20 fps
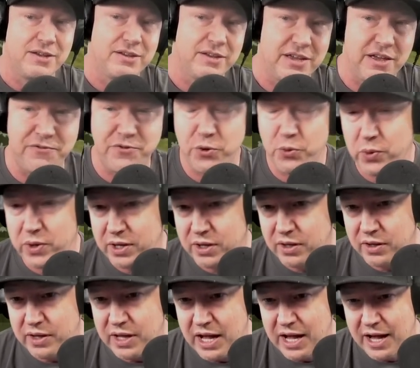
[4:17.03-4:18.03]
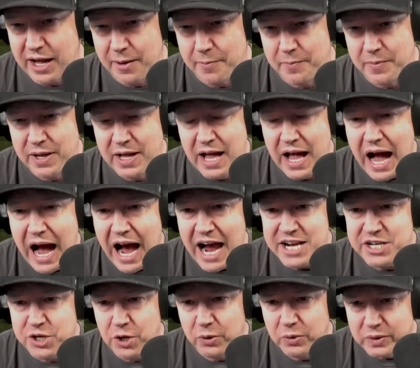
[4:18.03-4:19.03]
if you will. I
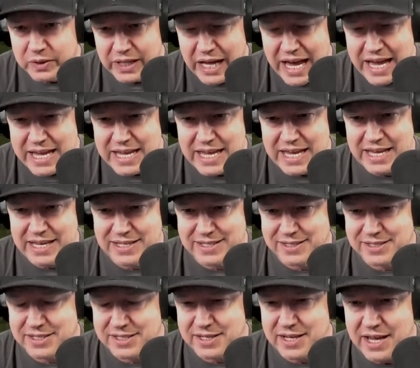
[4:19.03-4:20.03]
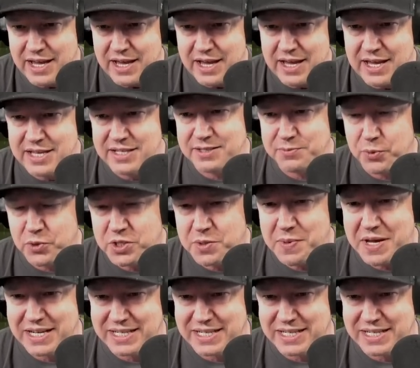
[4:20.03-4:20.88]
don't like his... He's supposed to be a